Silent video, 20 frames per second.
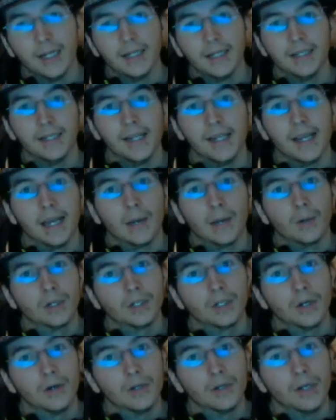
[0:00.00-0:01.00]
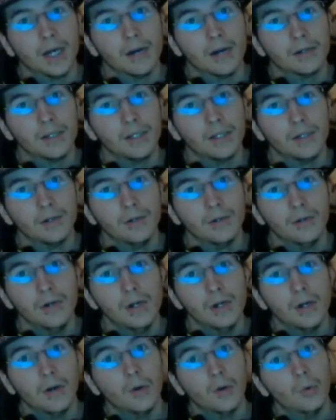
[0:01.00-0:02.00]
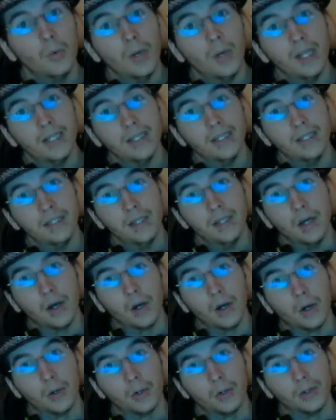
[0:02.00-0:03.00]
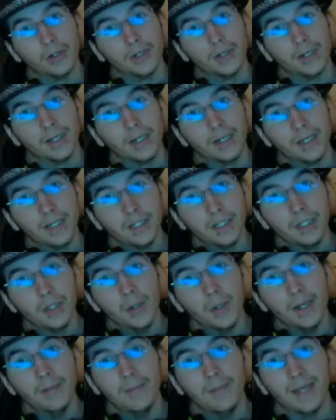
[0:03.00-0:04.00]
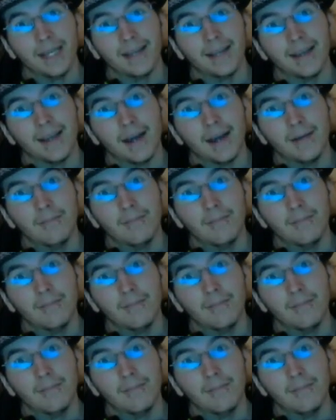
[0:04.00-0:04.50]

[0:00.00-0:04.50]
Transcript: Today I will show you how to do redstone. Join me.